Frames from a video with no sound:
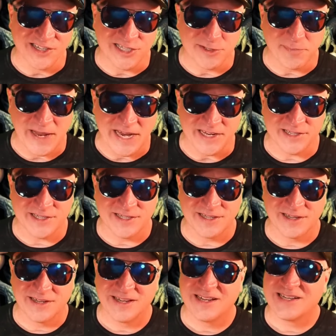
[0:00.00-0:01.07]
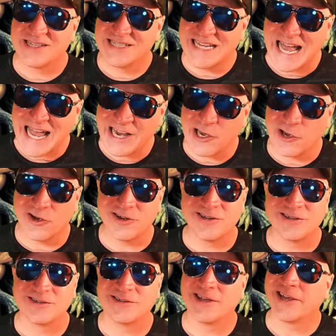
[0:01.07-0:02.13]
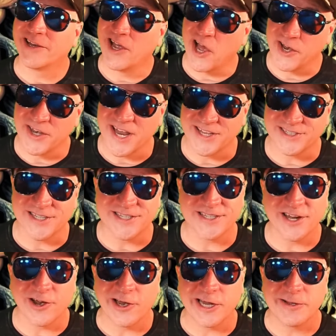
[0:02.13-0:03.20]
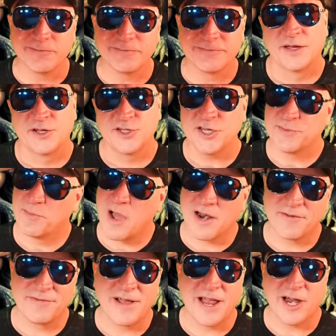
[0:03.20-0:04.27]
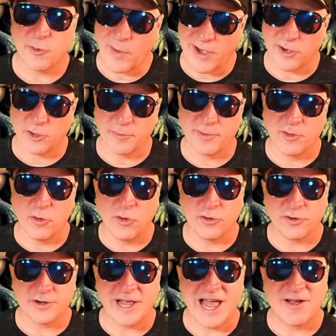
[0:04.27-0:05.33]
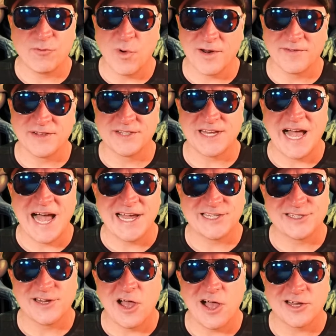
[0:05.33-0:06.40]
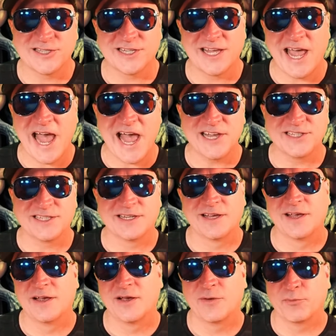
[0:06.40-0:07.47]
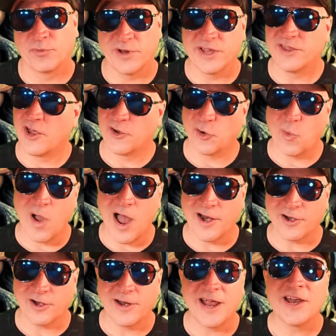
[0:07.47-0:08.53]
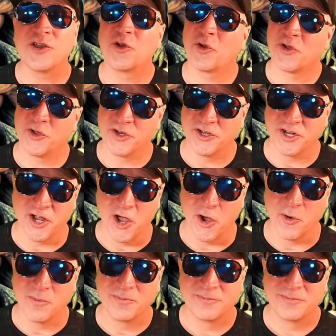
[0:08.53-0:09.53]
space. Tired and unnecessary. Just modify a regular Beholder to have one of its eye stalks cast breathe underwater, and you're good to go.